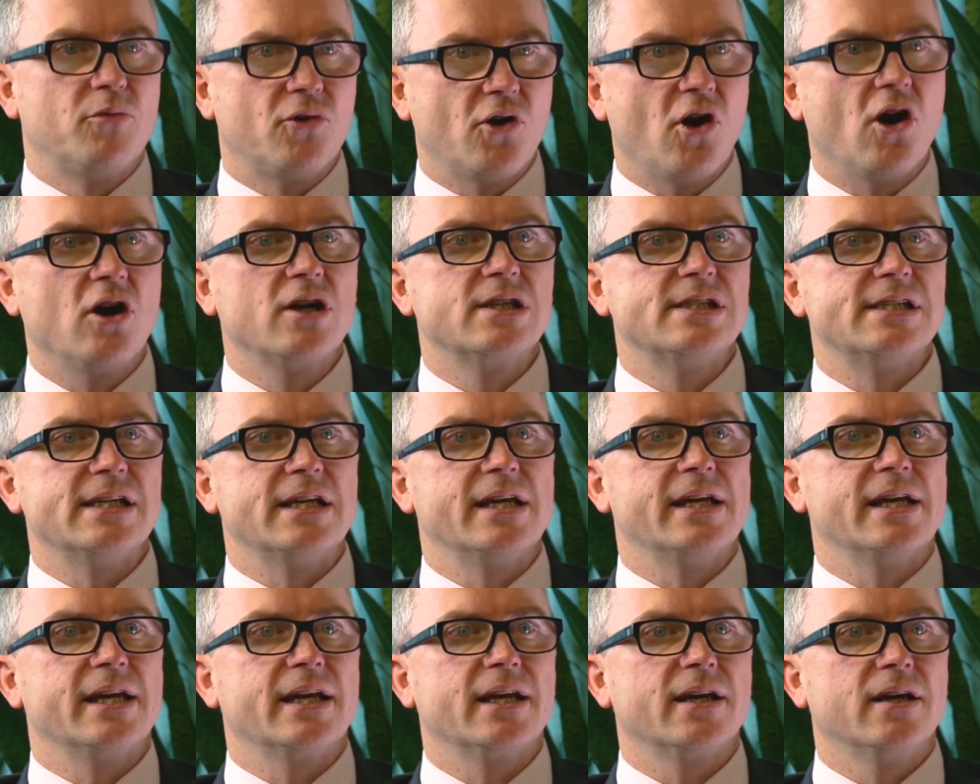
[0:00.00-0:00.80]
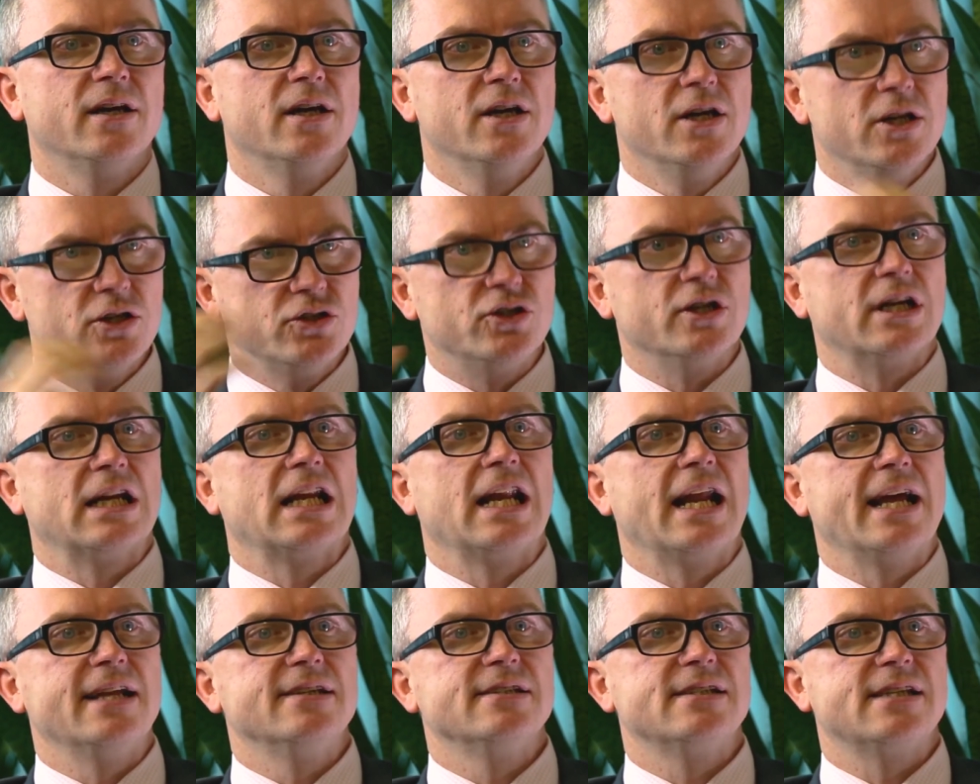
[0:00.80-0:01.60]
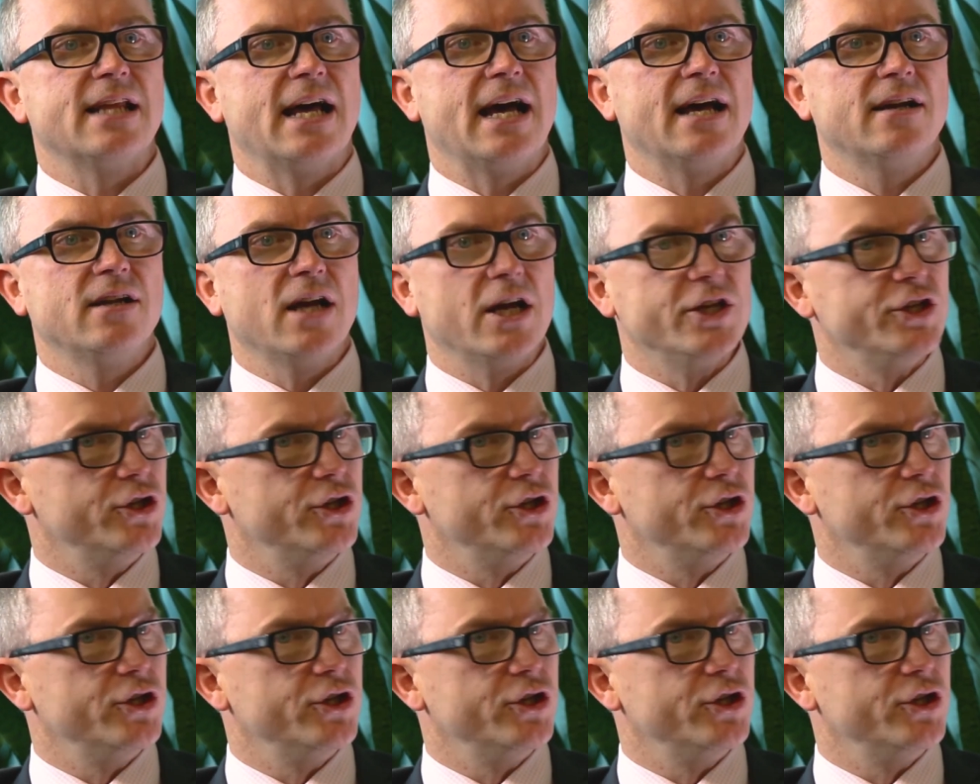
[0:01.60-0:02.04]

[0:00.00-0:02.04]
proxying to cleanse that,